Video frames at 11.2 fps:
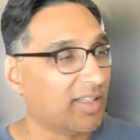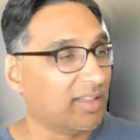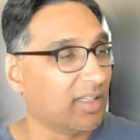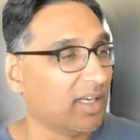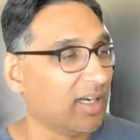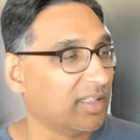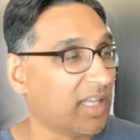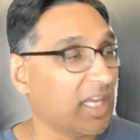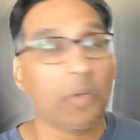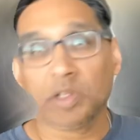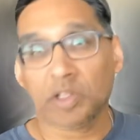yeah, they
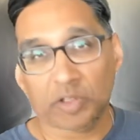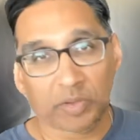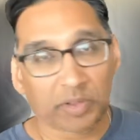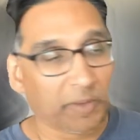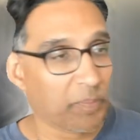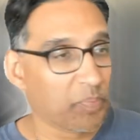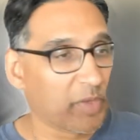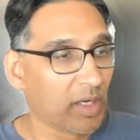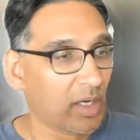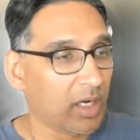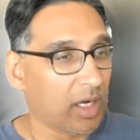know what they're doing.
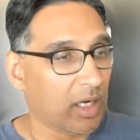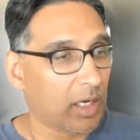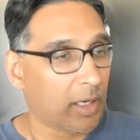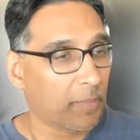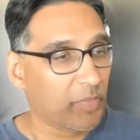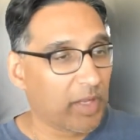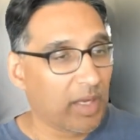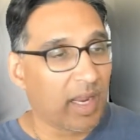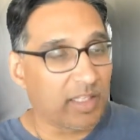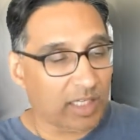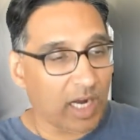
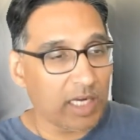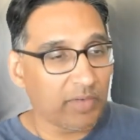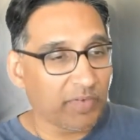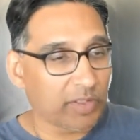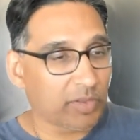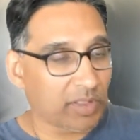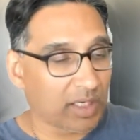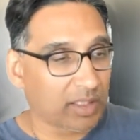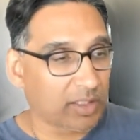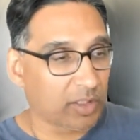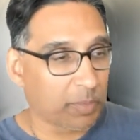It's kind of
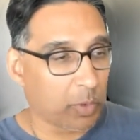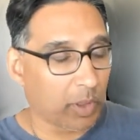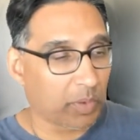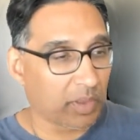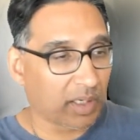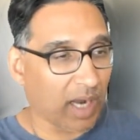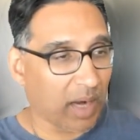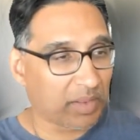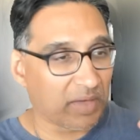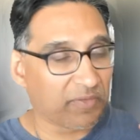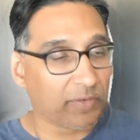interesting to the point where like I
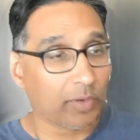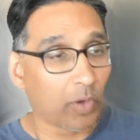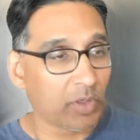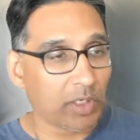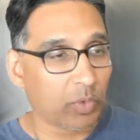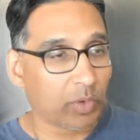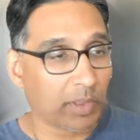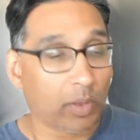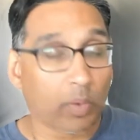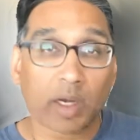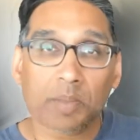think Filoni would be
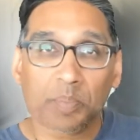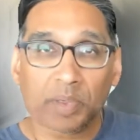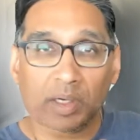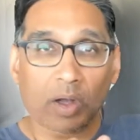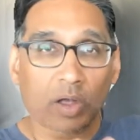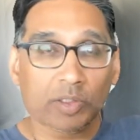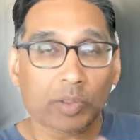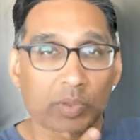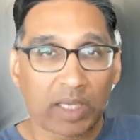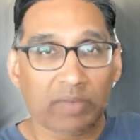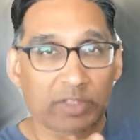great, but also
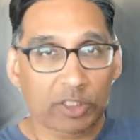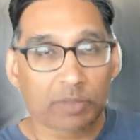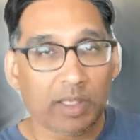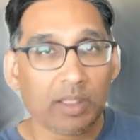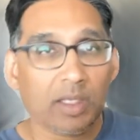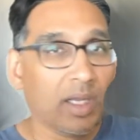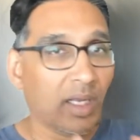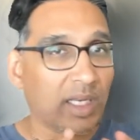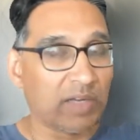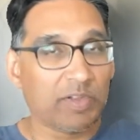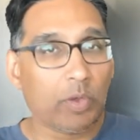Kevin Smith,
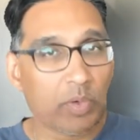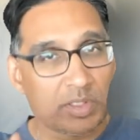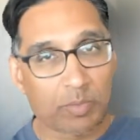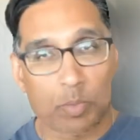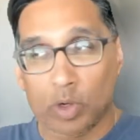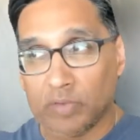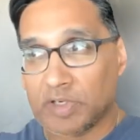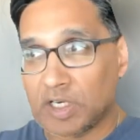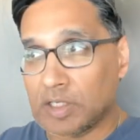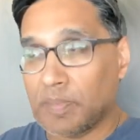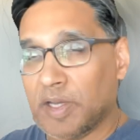even though he's more of an
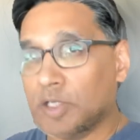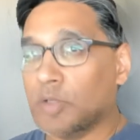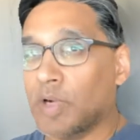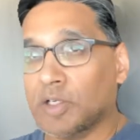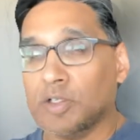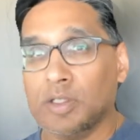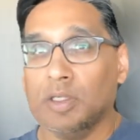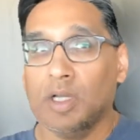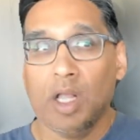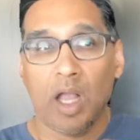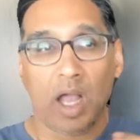independent director,
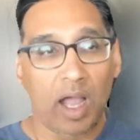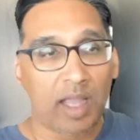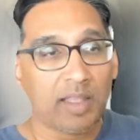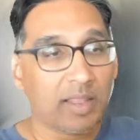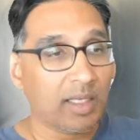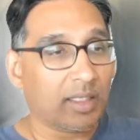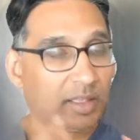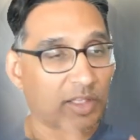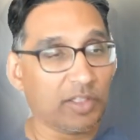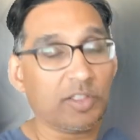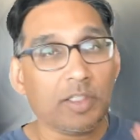I think
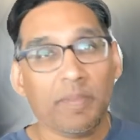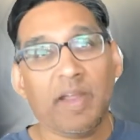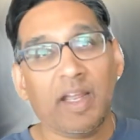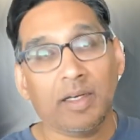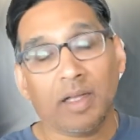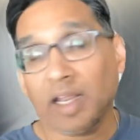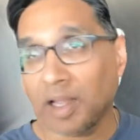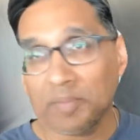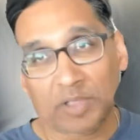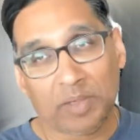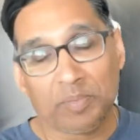this is the man.
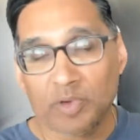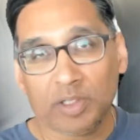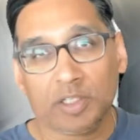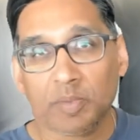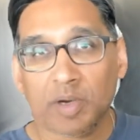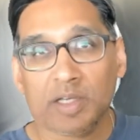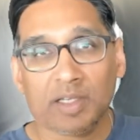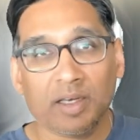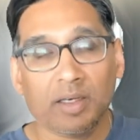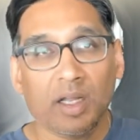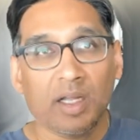I'm really surprised
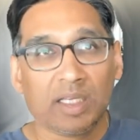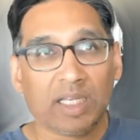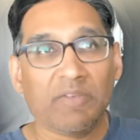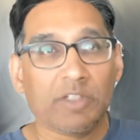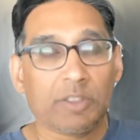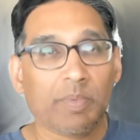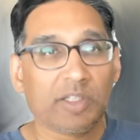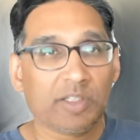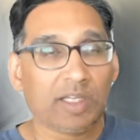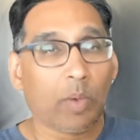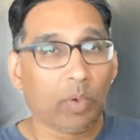that Kevin Smith is
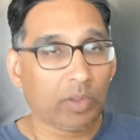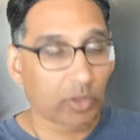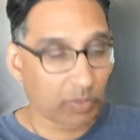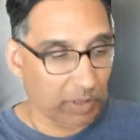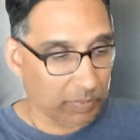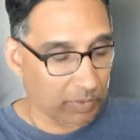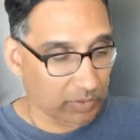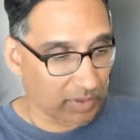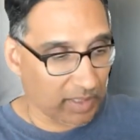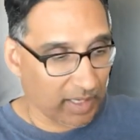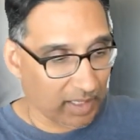not one of those people
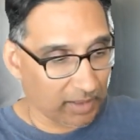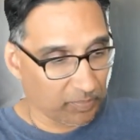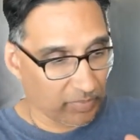that